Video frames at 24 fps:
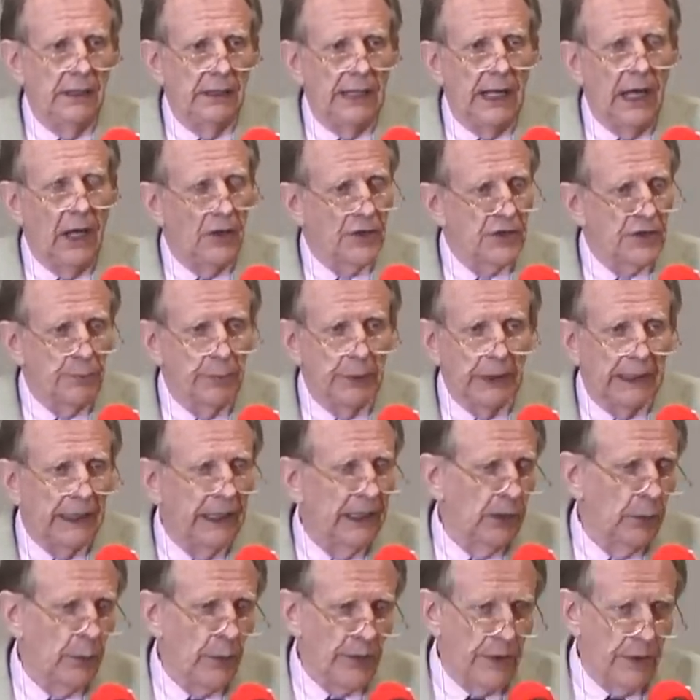accounts,
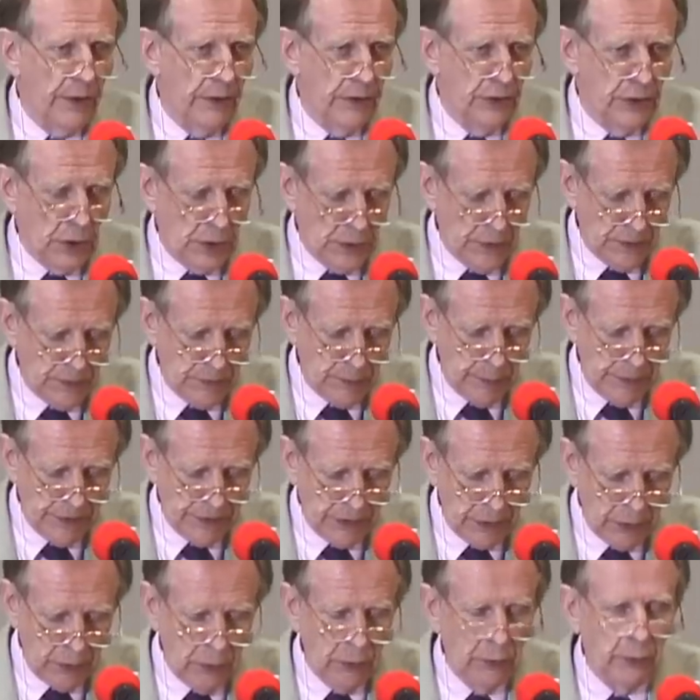beginning with Joseph
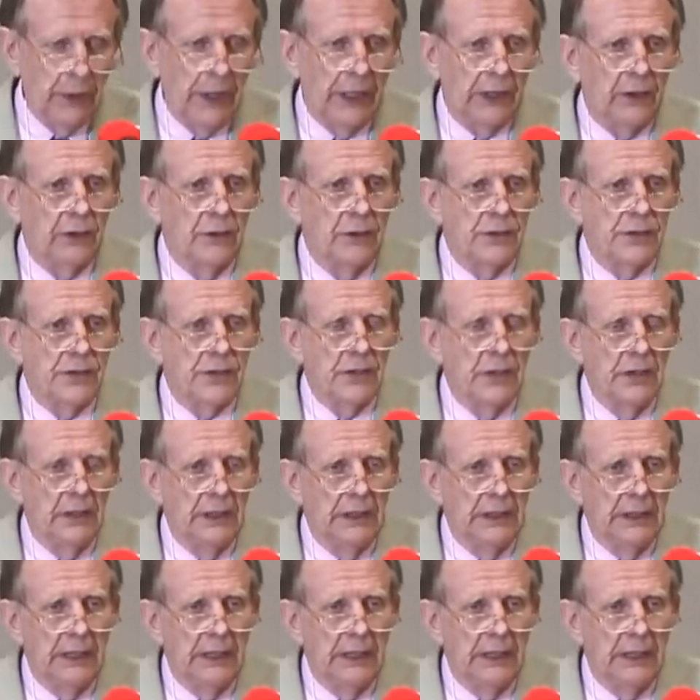Smith's own records,